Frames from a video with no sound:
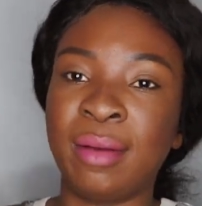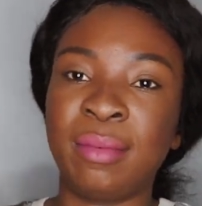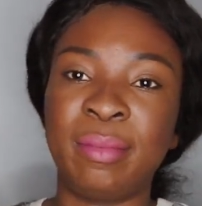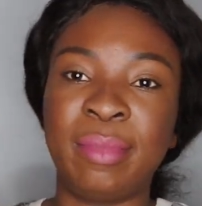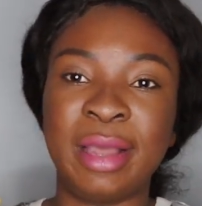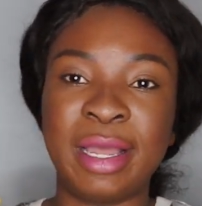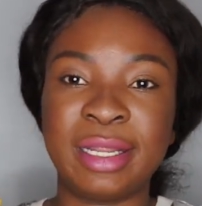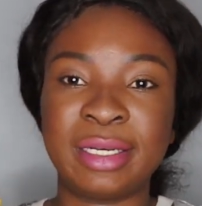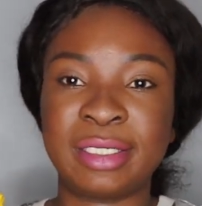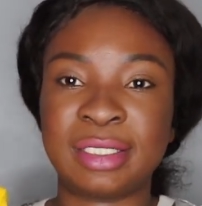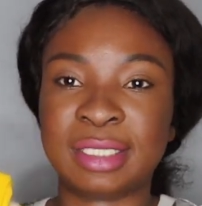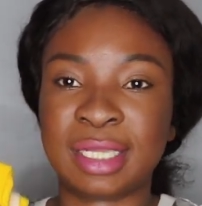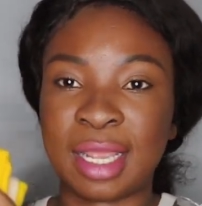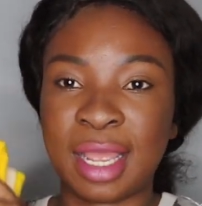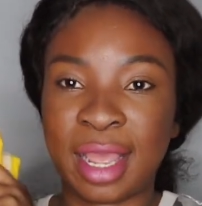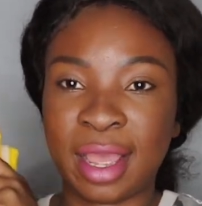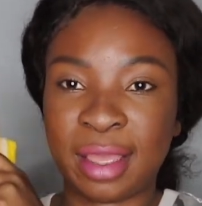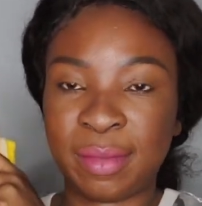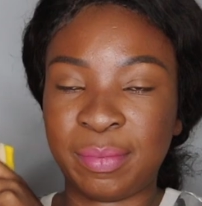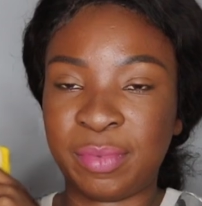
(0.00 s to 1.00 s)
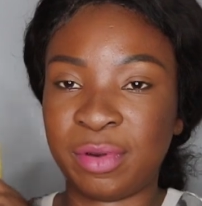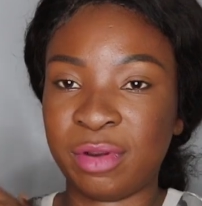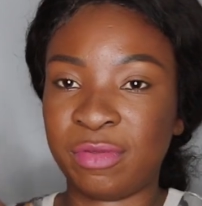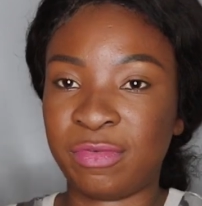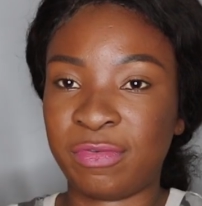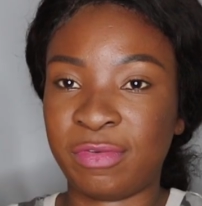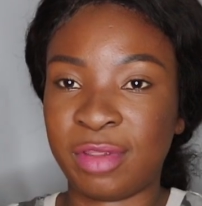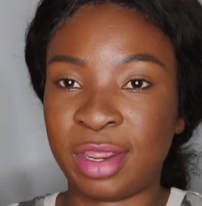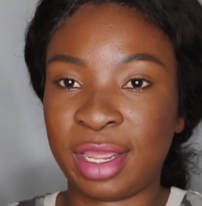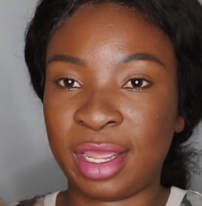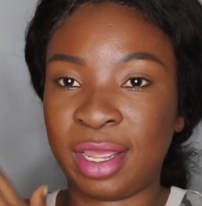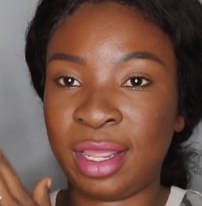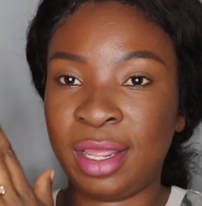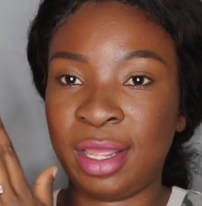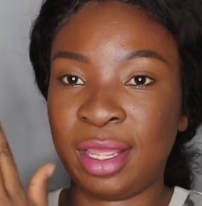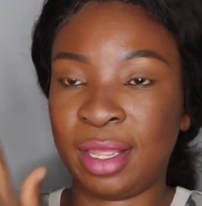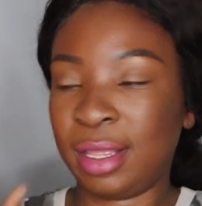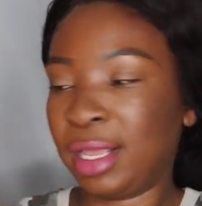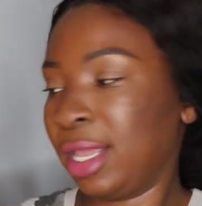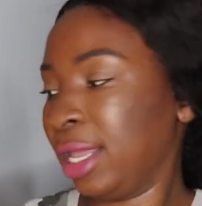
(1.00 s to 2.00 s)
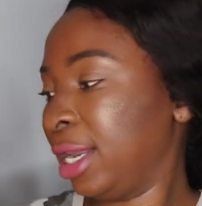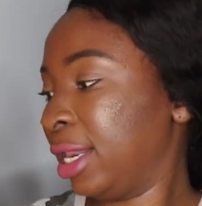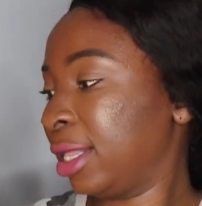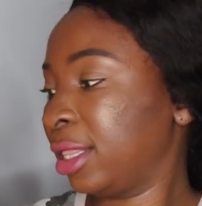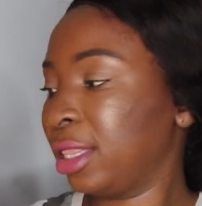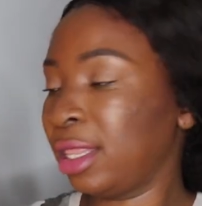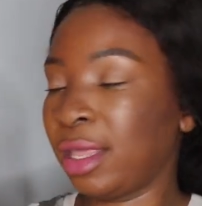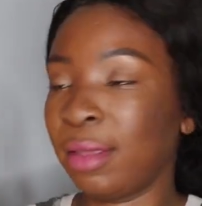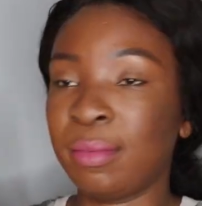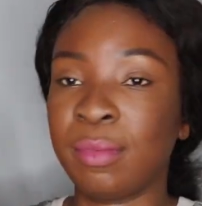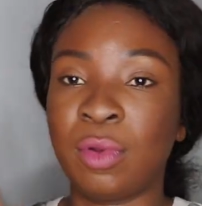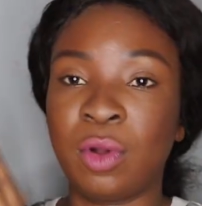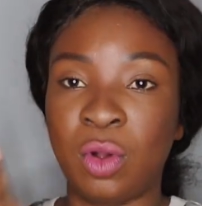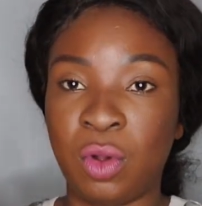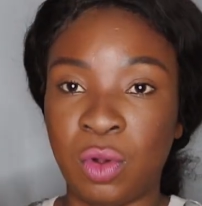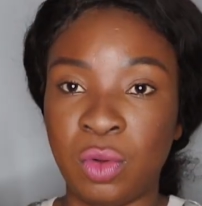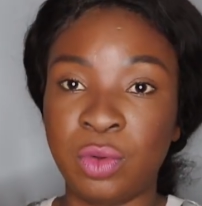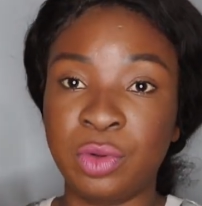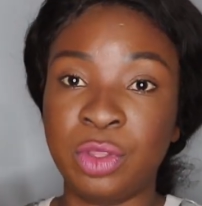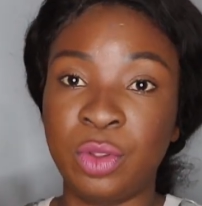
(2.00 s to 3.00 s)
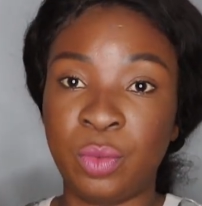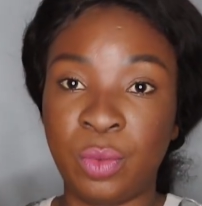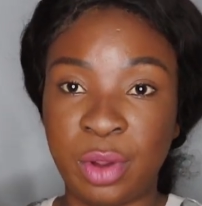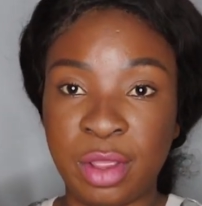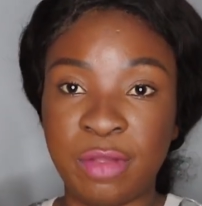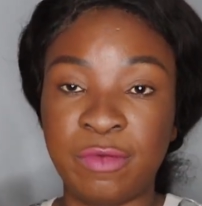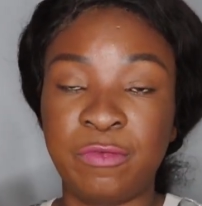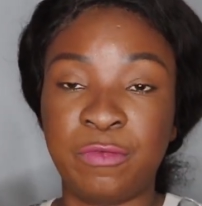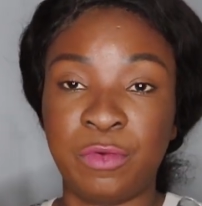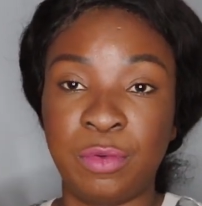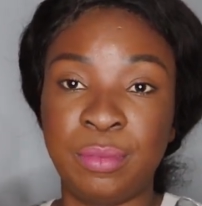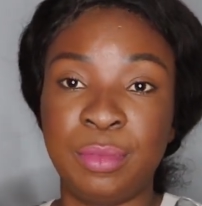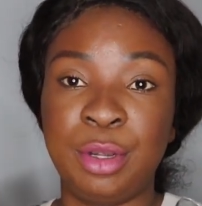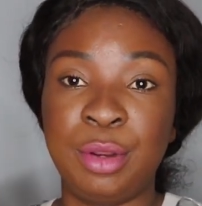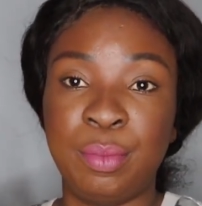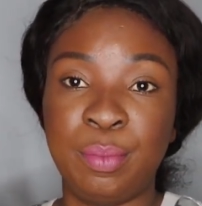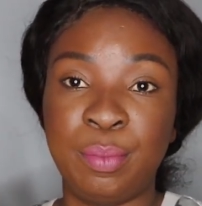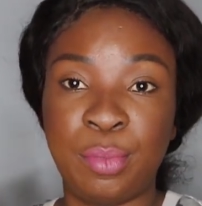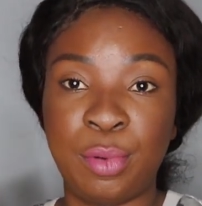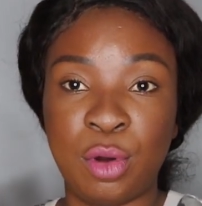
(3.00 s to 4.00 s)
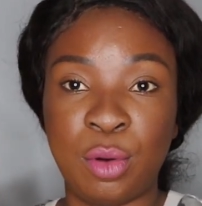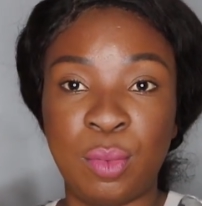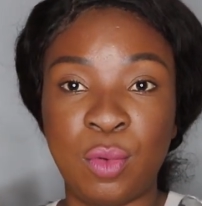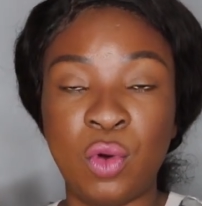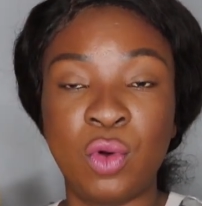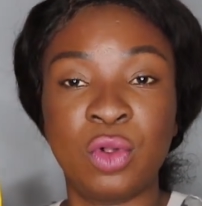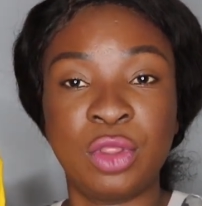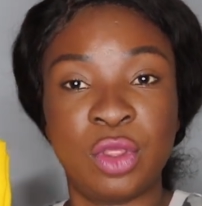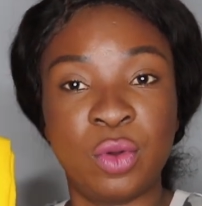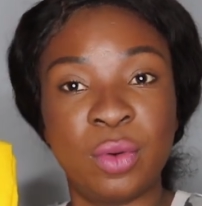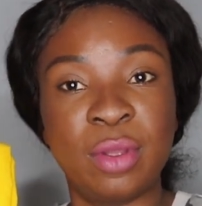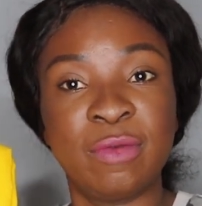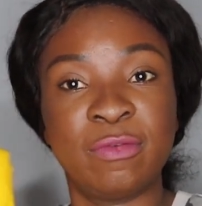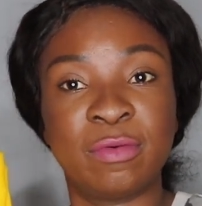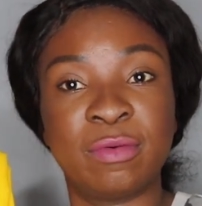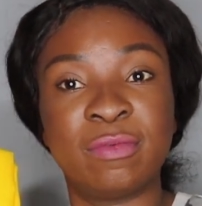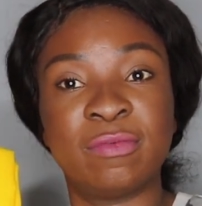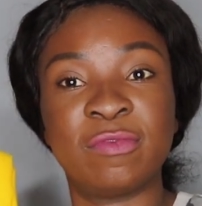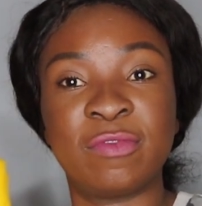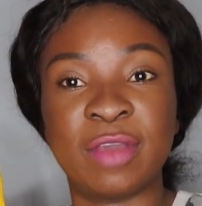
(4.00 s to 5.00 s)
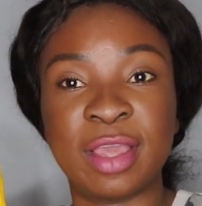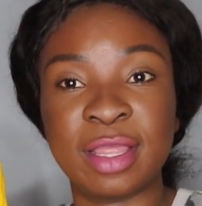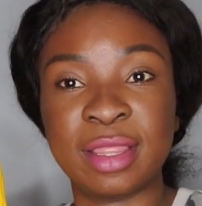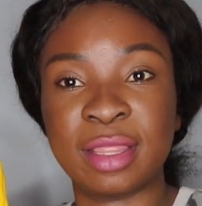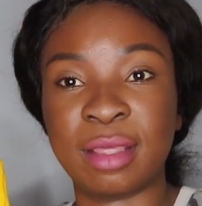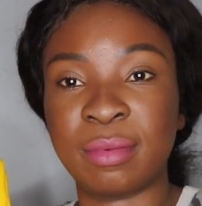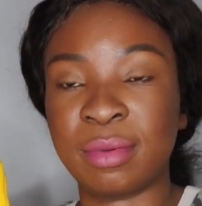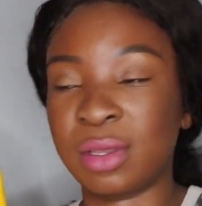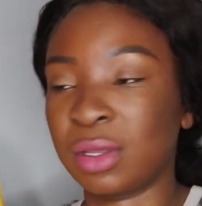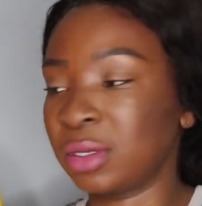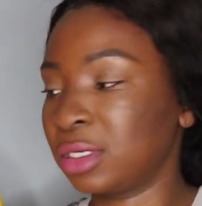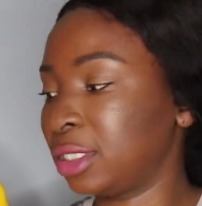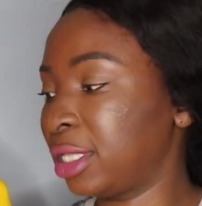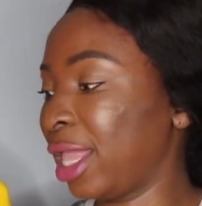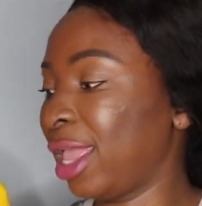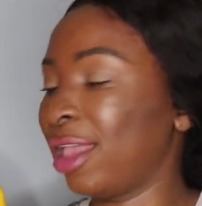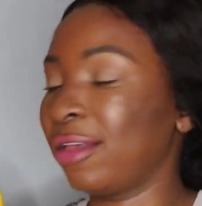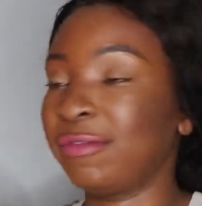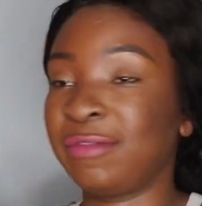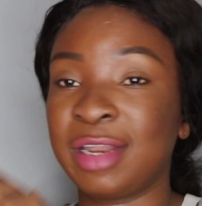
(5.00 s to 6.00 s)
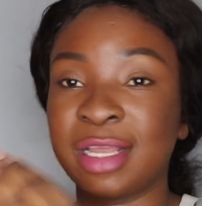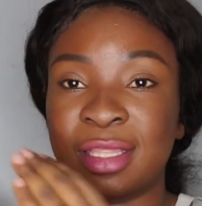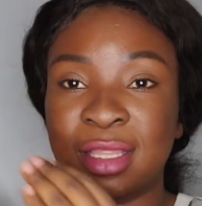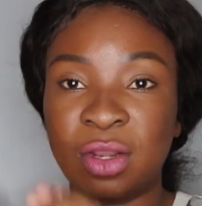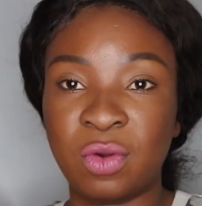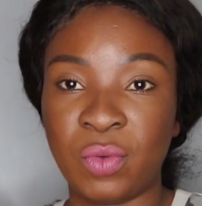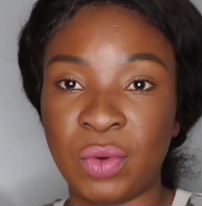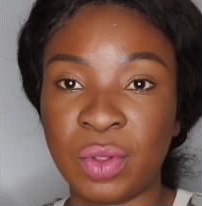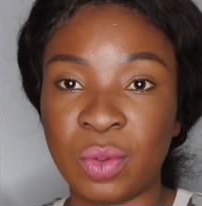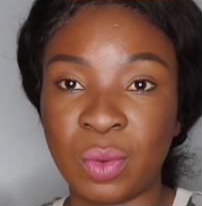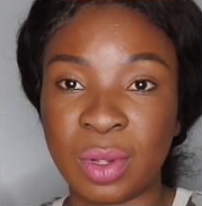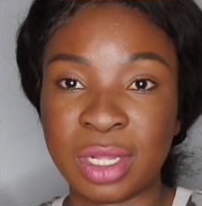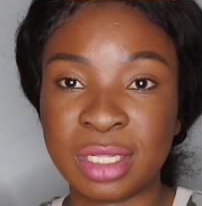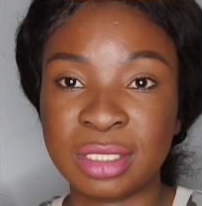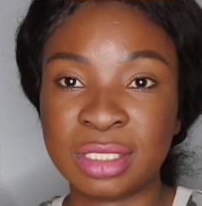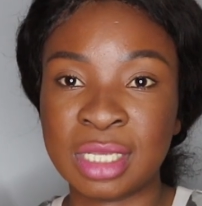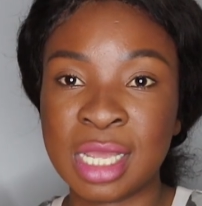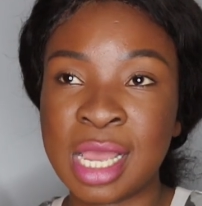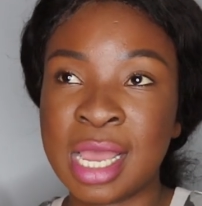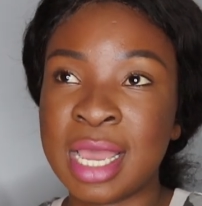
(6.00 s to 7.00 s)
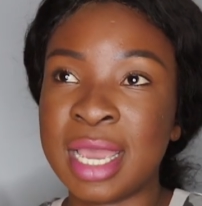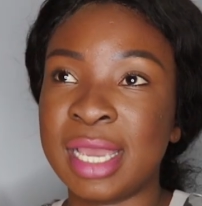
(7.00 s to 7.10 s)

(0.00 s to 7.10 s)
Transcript: but I prefer getting them all the way from Limpopo, all the way from Venda, because they have like the real ones.